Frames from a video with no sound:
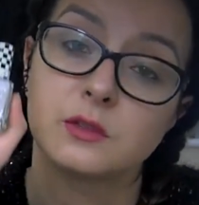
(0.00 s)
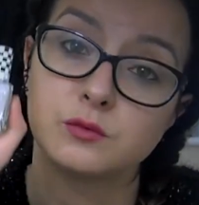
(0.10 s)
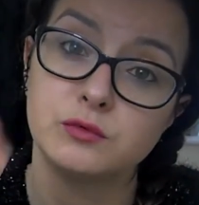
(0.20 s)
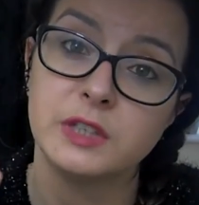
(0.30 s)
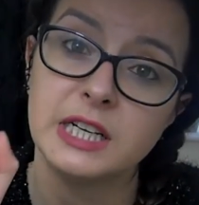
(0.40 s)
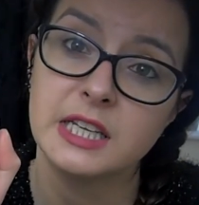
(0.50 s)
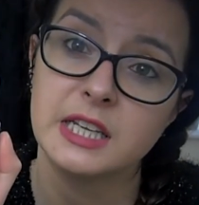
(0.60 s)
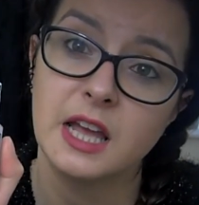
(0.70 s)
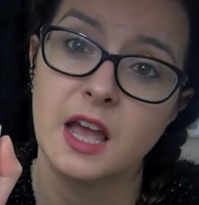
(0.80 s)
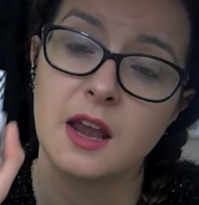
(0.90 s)

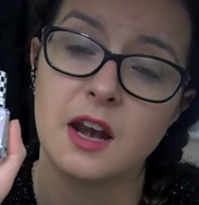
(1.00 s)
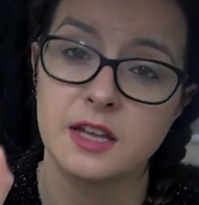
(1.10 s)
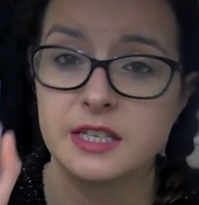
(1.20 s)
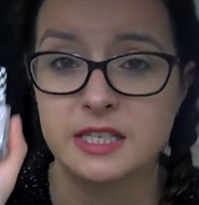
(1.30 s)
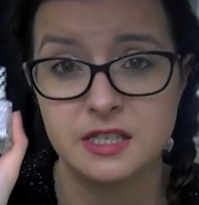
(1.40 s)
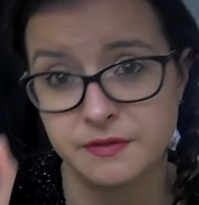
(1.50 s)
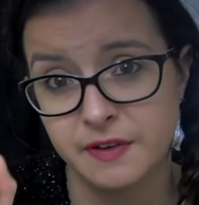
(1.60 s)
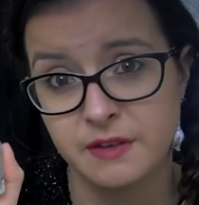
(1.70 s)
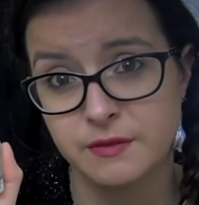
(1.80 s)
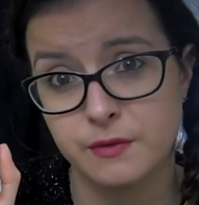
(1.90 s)
really like this as a
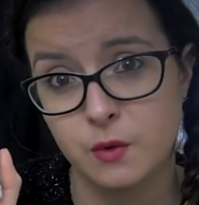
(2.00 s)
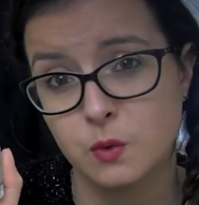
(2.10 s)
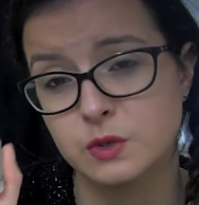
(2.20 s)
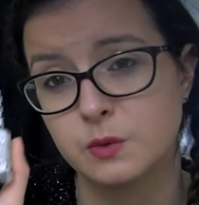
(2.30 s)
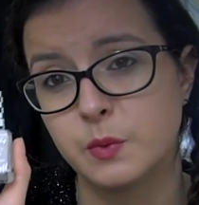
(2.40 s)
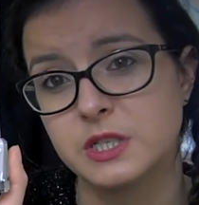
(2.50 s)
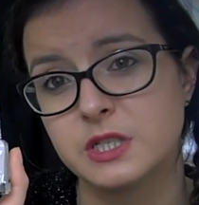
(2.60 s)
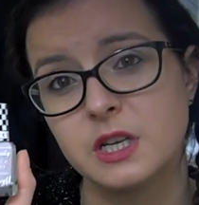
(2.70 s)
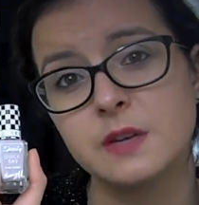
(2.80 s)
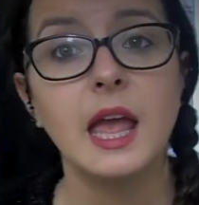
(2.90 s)
favourite for autumn
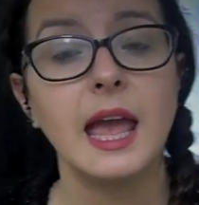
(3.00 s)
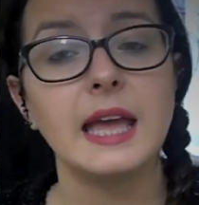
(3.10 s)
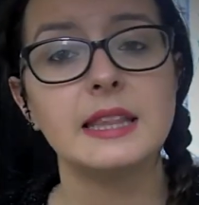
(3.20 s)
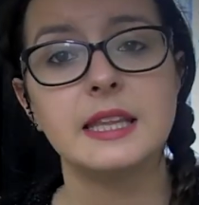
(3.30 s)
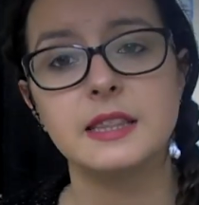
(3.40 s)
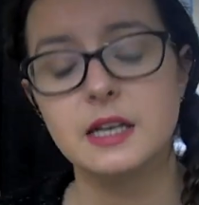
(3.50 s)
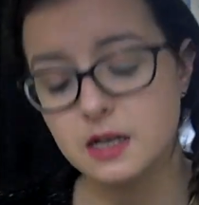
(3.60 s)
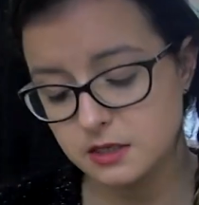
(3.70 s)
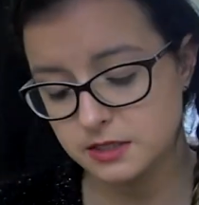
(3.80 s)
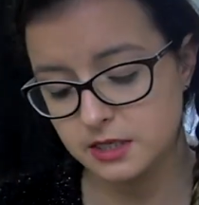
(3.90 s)
winter. And then the
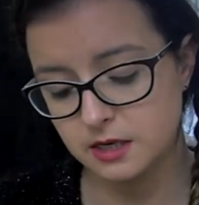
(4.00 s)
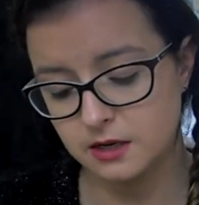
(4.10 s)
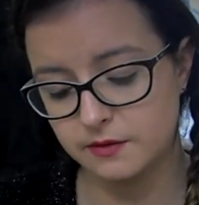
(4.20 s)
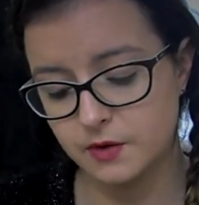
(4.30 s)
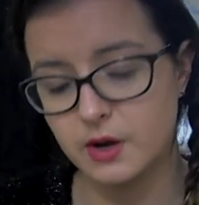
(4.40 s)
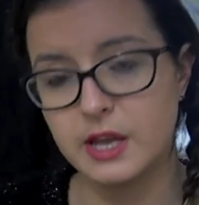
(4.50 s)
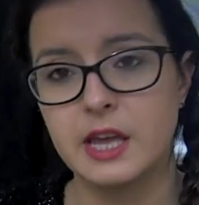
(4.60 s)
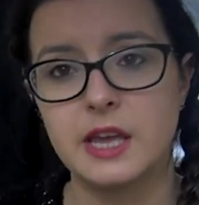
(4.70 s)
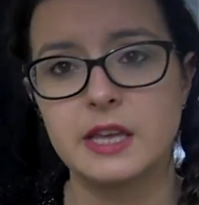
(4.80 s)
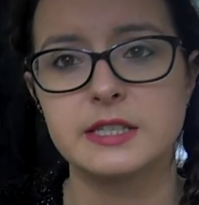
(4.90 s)
last thing I've got
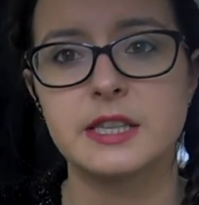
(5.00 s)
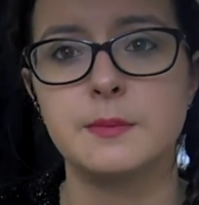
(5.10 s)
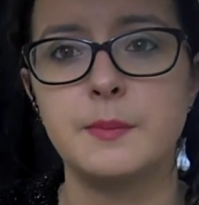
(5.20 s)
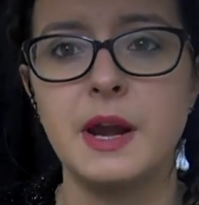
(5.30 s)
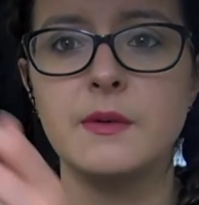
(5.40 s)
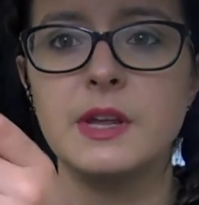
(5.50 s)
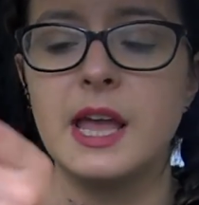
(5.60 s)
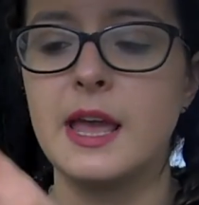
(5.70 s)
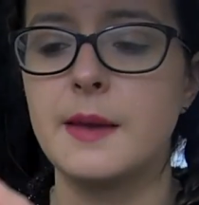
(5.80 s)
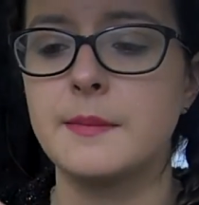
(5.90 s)
here is the Barry
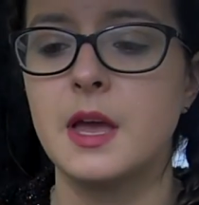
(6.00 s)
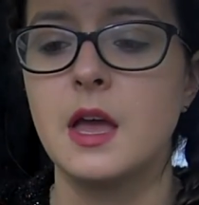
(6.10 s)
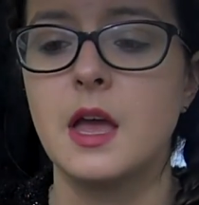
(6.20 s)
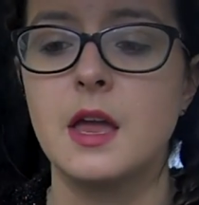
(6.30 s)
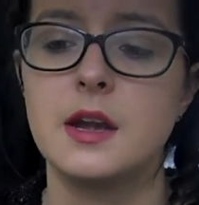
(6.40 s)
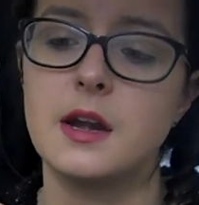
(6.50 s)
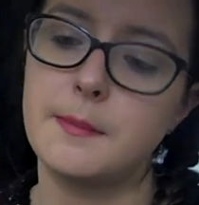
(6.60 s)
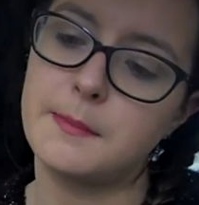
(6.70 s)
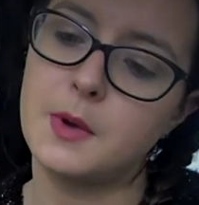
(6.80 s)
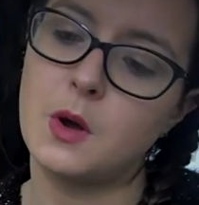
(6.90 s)
M
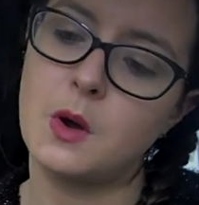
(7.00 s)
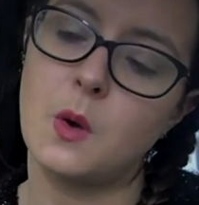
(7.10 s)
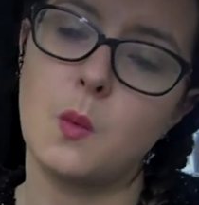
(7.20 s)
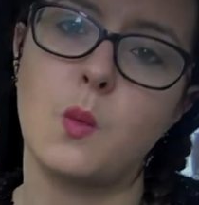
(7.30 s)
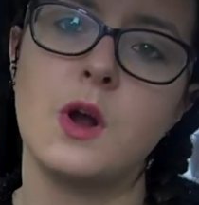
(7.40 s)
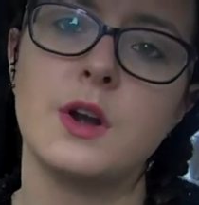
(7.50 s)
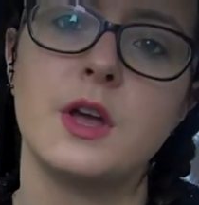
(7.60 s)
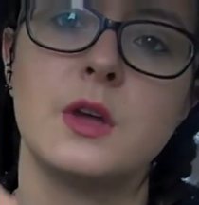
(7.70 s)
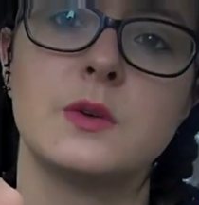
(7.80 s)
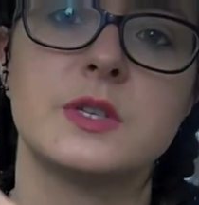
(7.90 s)
number
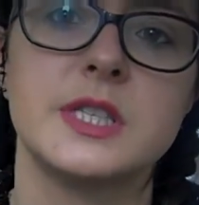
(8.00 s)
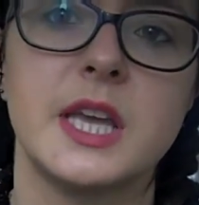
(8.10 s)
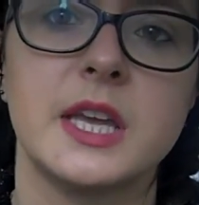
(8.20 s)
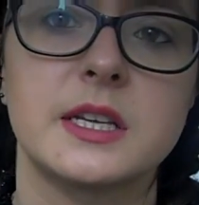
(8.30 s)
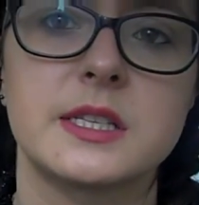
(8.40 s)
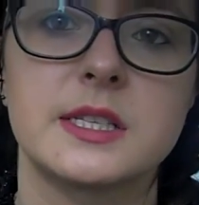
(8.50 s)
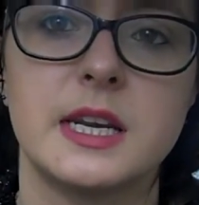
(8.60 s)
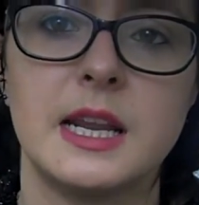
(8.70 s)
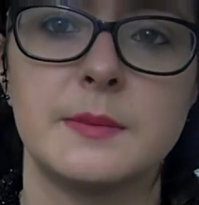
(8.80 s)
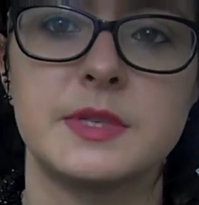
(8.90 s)
106
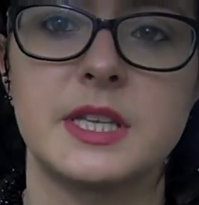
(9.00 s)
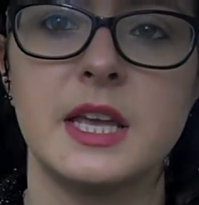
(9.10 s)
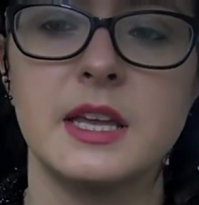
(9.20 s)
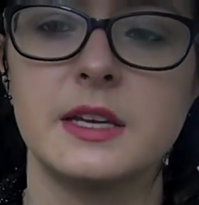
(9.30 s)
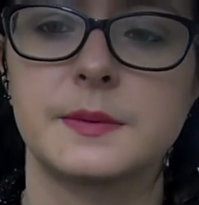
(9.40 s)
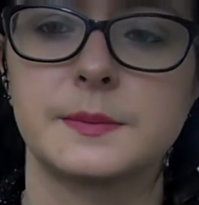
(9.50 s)
lipstick.